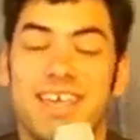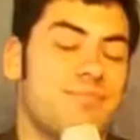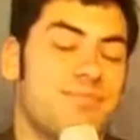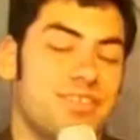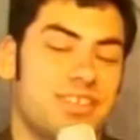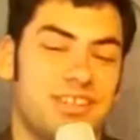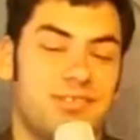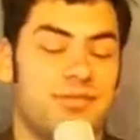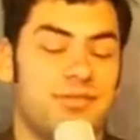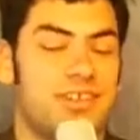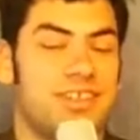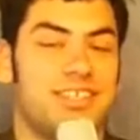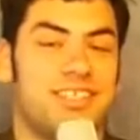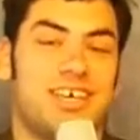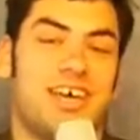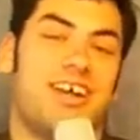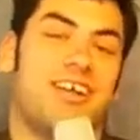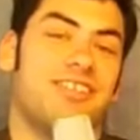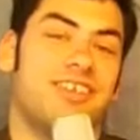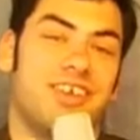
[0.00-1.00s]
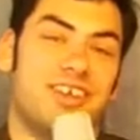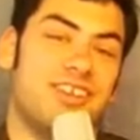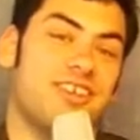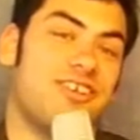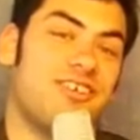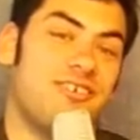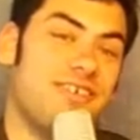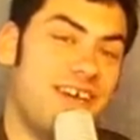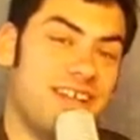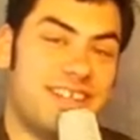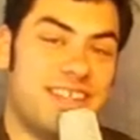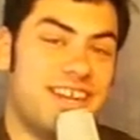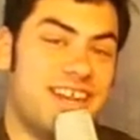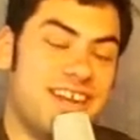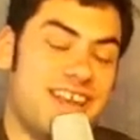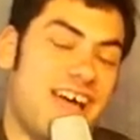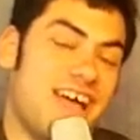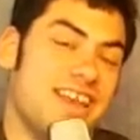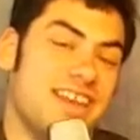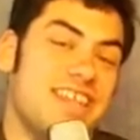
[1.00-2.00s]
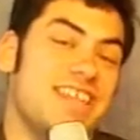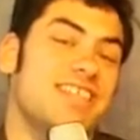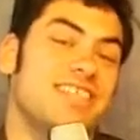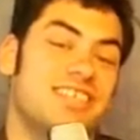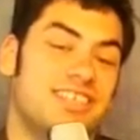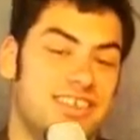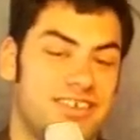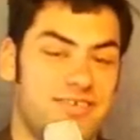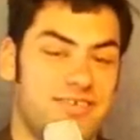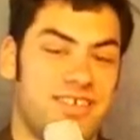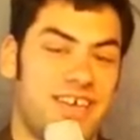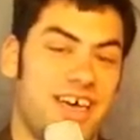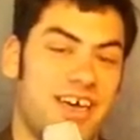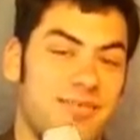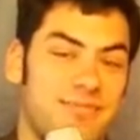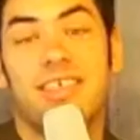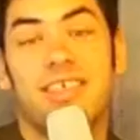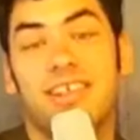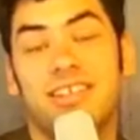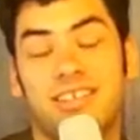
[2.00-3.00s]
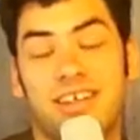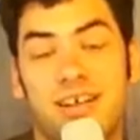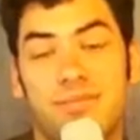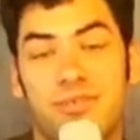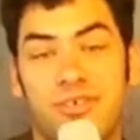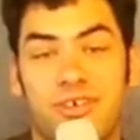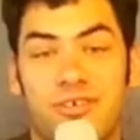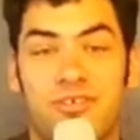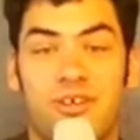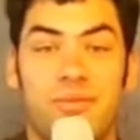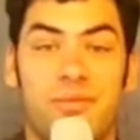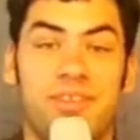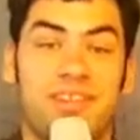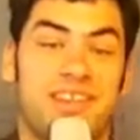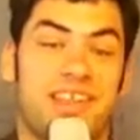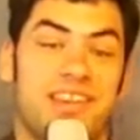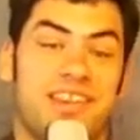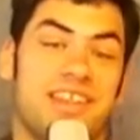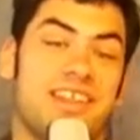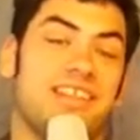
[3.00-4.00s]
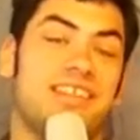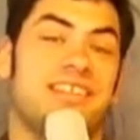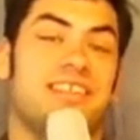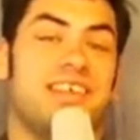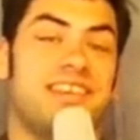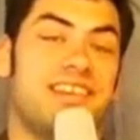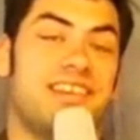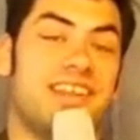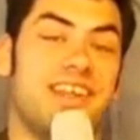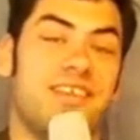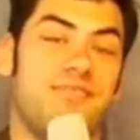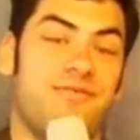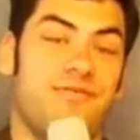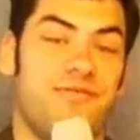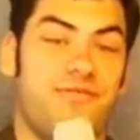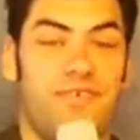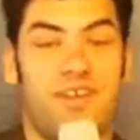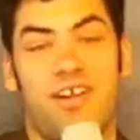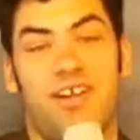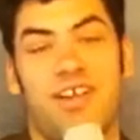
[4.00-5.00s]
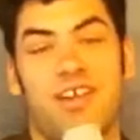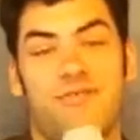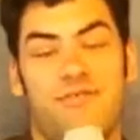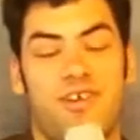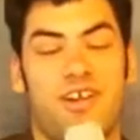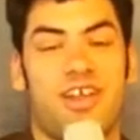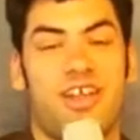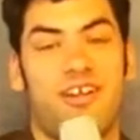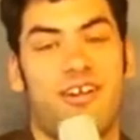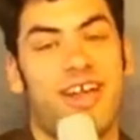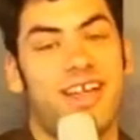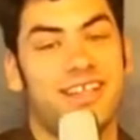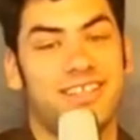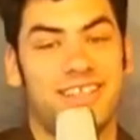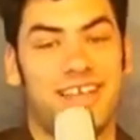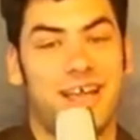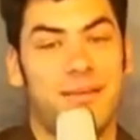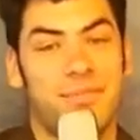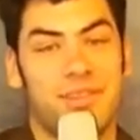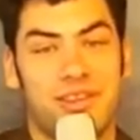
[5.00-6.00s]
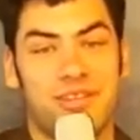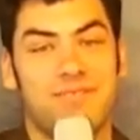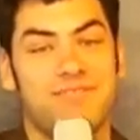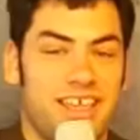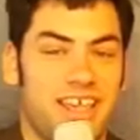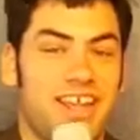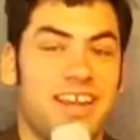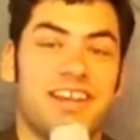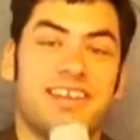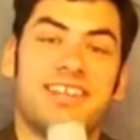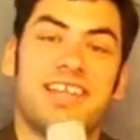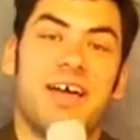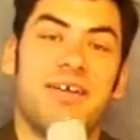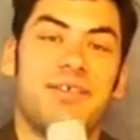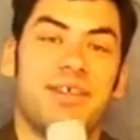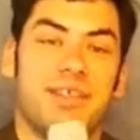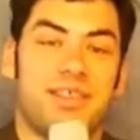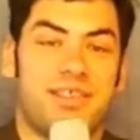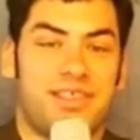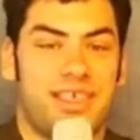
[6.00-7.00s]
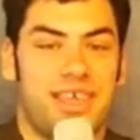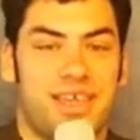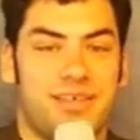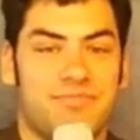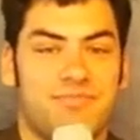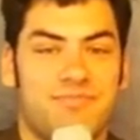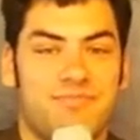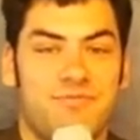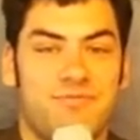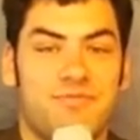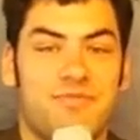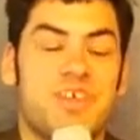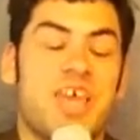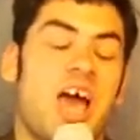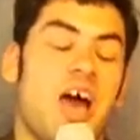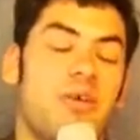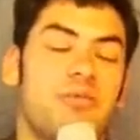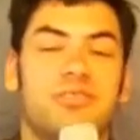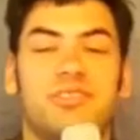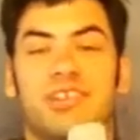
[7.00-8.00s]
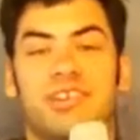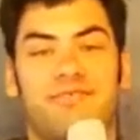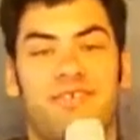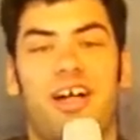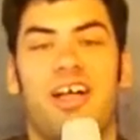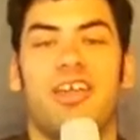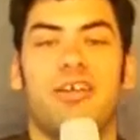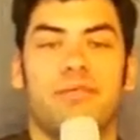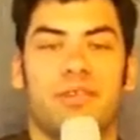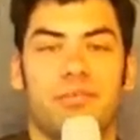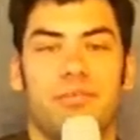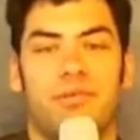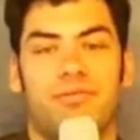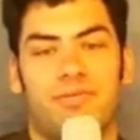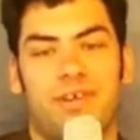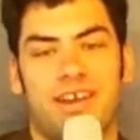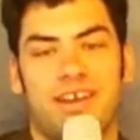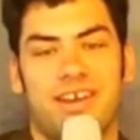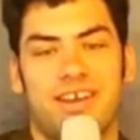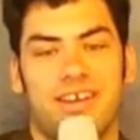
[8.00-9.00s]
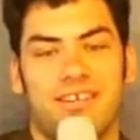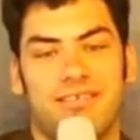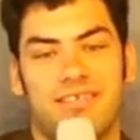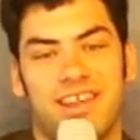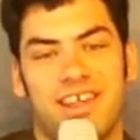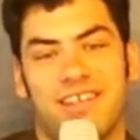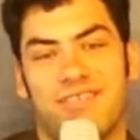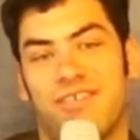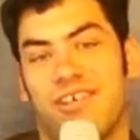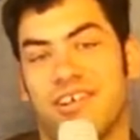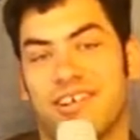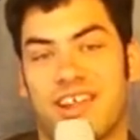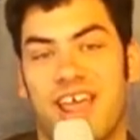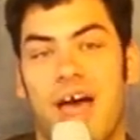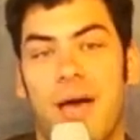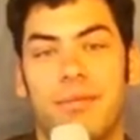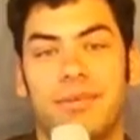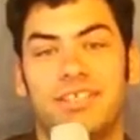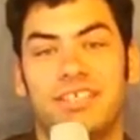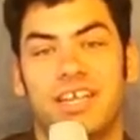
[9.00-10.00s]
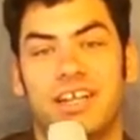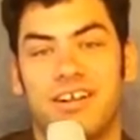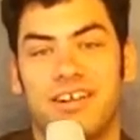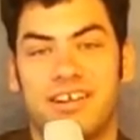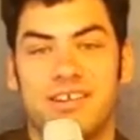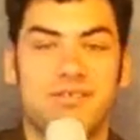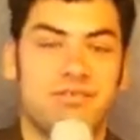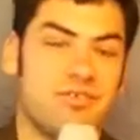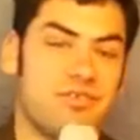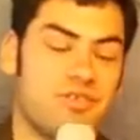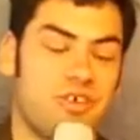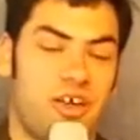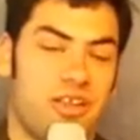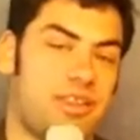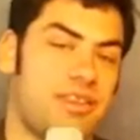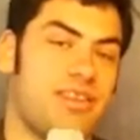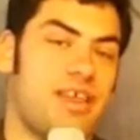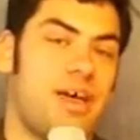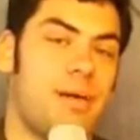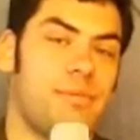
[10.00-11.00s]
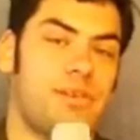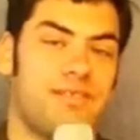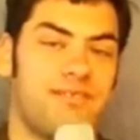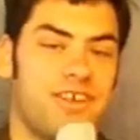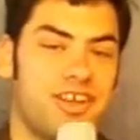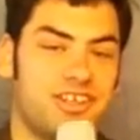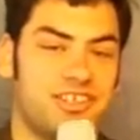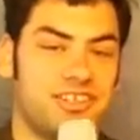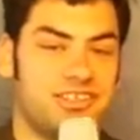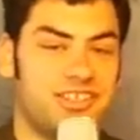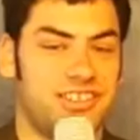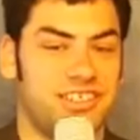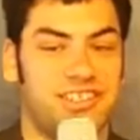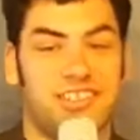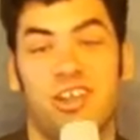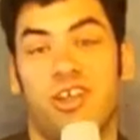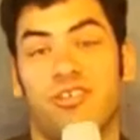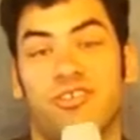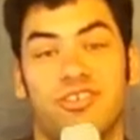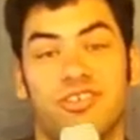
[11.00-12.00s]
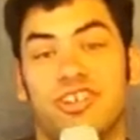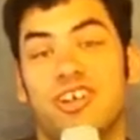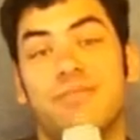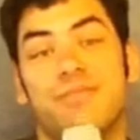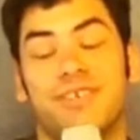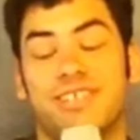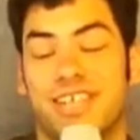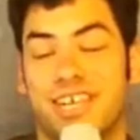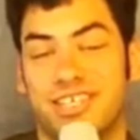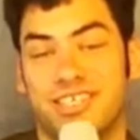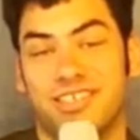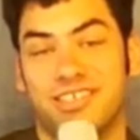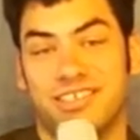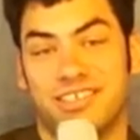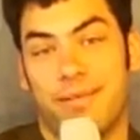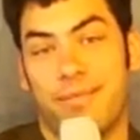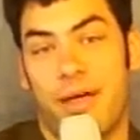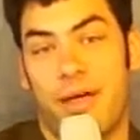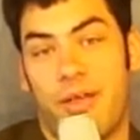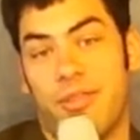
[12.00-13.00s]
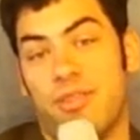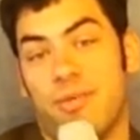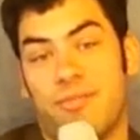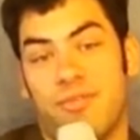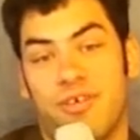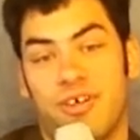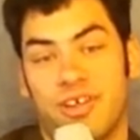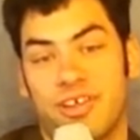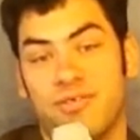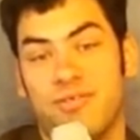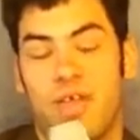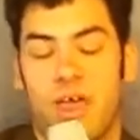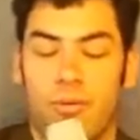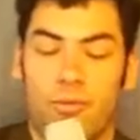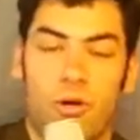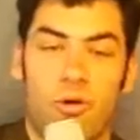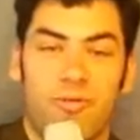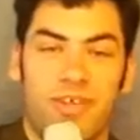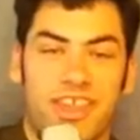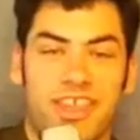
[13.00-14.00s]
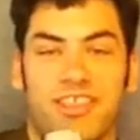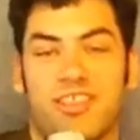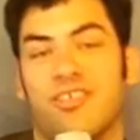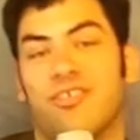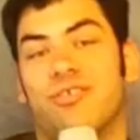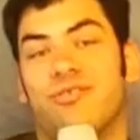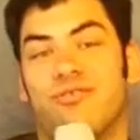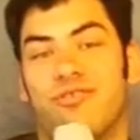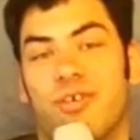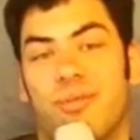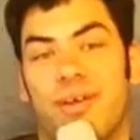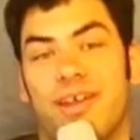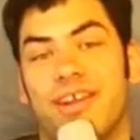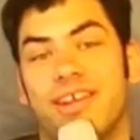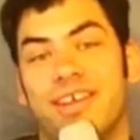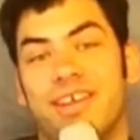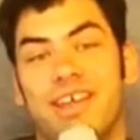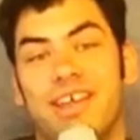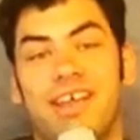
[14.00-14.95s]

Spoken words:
but this was entirely incorrect. They did not need to do that. The entire book of Romans gets into this in very, very great depths. An astounding thing. Countless volumes have been written as far as commentary, thoughts and observations, and other interpretations about the book and what we can learn from it.